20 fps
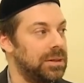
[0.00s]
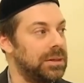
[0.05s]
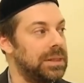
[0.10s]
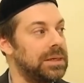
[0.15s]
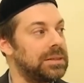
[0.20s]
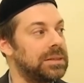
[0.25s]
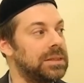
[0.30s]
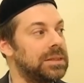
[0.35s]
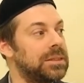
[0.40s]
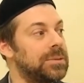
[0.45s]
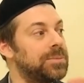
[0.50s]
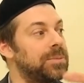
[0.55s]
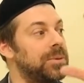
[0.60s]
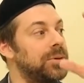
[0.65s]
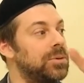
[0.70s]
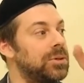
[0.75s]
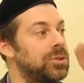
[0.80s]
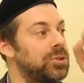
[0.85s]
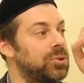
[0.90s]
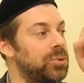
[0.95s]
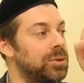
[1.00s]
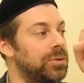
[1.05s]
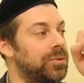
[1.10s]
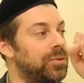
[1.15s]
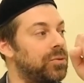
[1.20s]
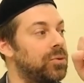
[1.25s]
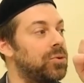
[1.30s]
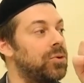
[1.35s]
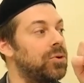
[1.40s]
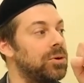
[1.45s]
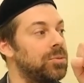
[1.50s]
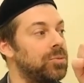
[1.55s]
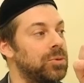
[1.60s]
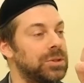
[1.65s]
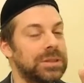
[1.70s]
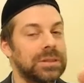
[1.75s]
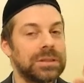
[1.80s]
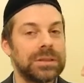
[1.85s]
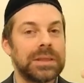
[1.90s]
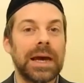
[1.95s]
There's the spiritual form,
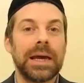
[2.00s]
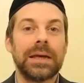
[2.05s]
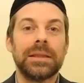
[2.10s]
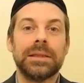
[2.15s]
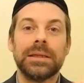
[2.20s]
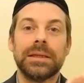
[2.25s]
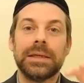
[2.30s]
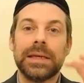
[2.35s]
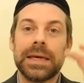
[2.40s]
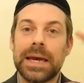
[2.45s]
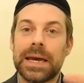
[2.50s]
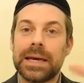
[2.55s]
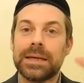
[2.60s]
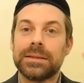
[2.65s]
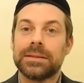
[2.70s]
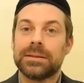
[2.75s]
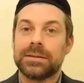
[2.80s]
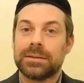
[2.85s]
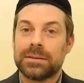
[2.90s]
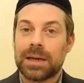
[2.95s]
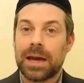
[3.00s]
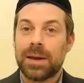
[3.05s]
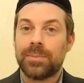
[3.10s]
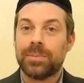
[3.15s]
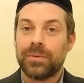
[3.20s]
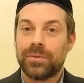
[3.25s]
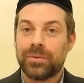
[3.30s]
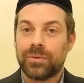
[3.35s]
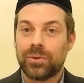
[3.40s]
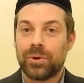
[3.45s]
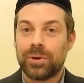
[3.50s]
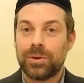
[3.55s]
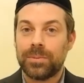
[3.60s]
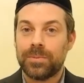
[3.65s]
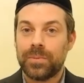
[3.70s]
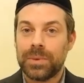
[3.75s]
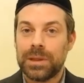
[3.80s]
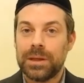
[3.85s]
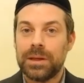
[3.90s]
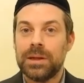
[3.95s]
which is like the gas type of form.